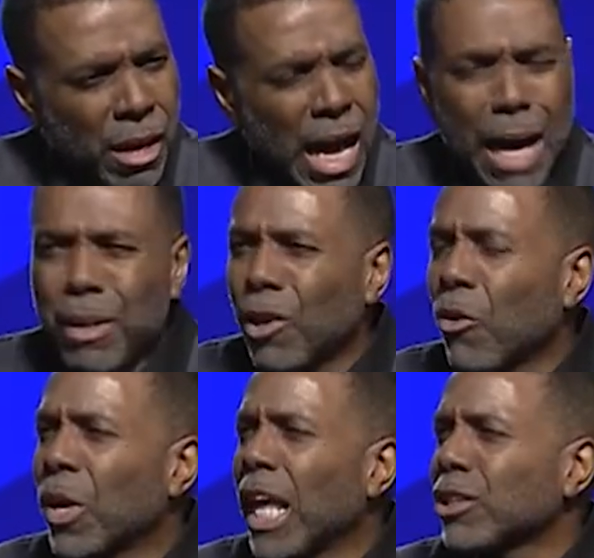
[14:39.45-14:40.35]
I'm in a
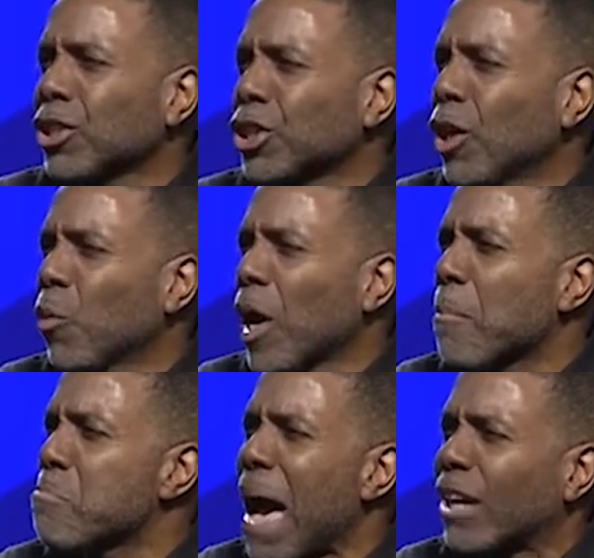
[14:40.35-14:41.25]
relationship with a
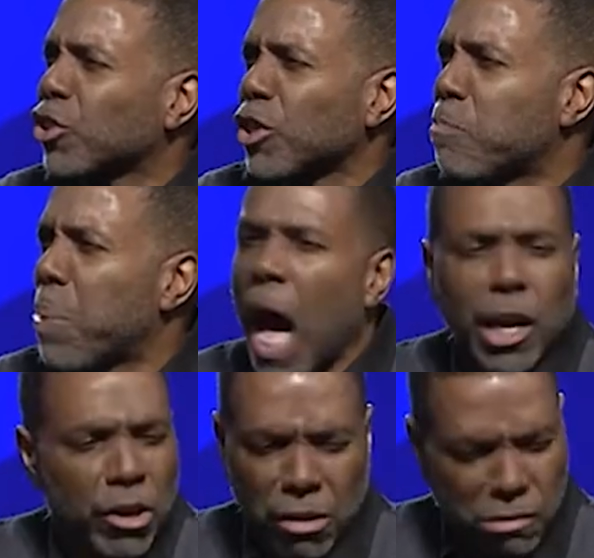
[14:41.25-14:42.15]
master
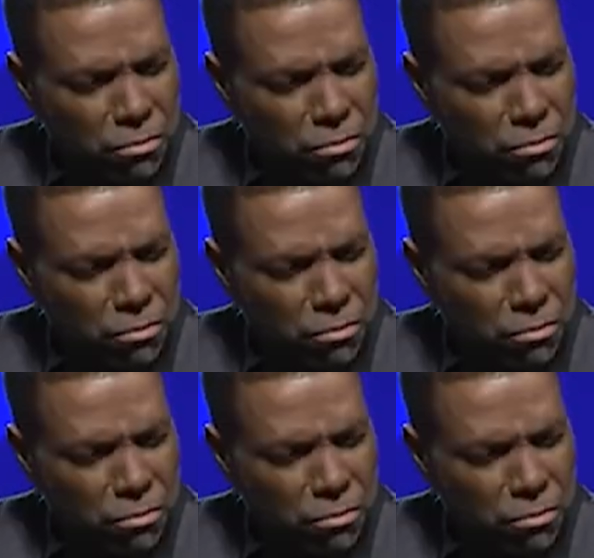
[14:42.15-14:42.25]
potter.